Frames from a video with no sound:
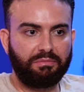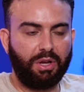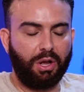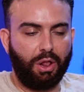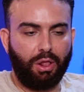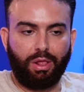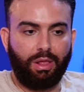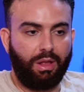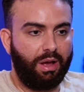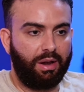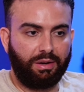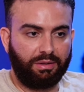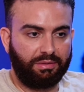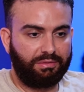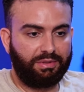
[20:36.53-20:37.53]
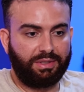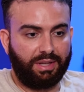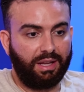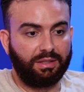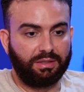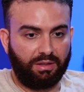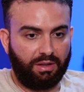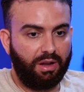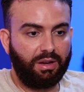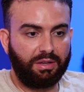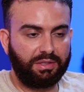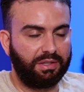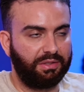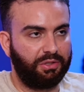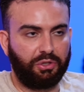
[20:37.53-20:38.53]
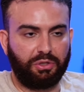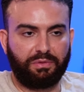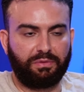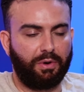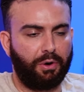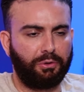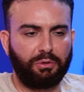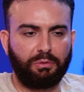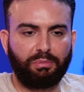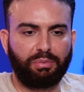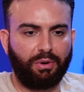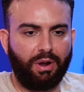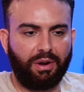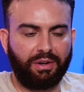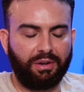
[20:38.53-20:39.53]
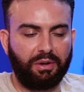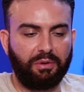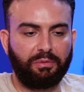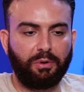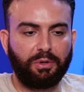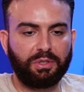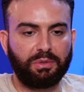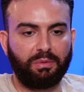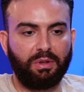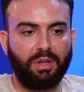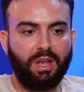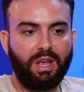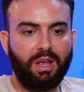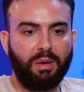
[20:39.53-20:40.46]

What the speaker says: a lot of states' laws because it's just far too broad and unenforceable,